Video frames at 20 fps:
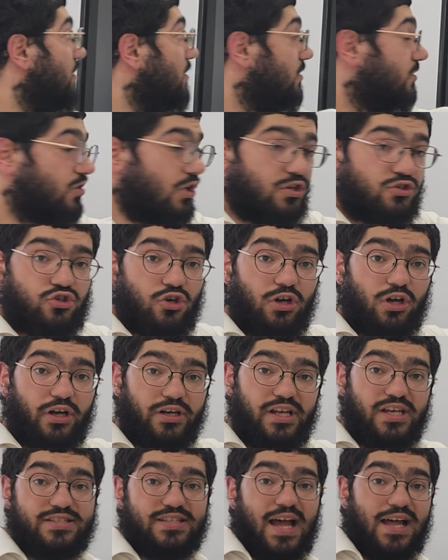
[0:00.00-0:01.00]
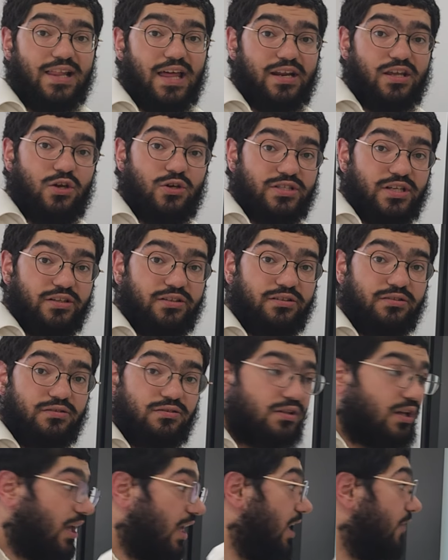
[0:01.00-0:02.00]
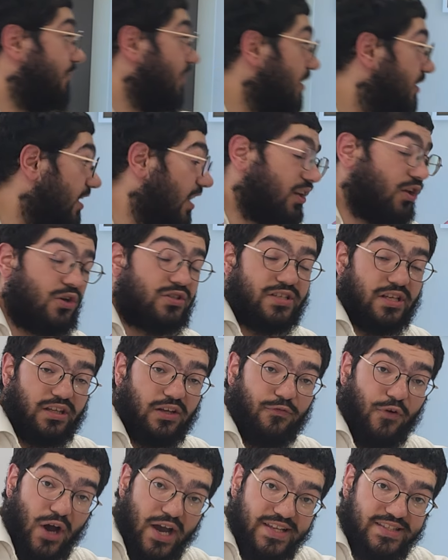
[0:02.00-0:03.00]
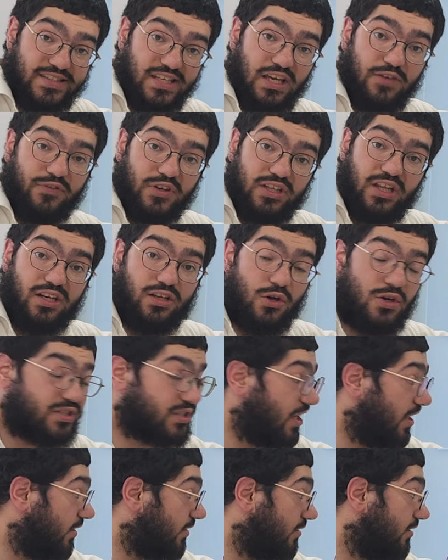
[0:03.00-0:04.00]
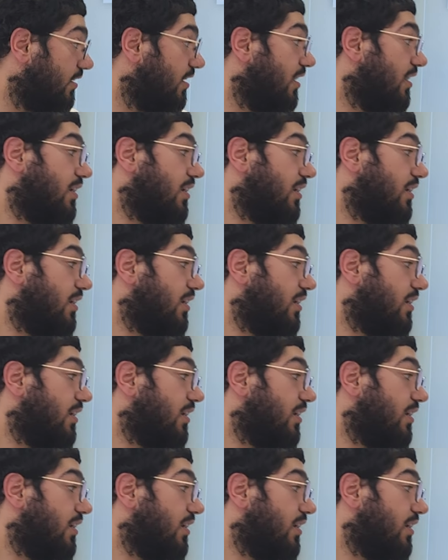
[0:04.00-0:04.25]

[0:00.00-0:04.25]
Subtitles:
so the Shulchani is not allowed to use it. If he did use it, if he did use it,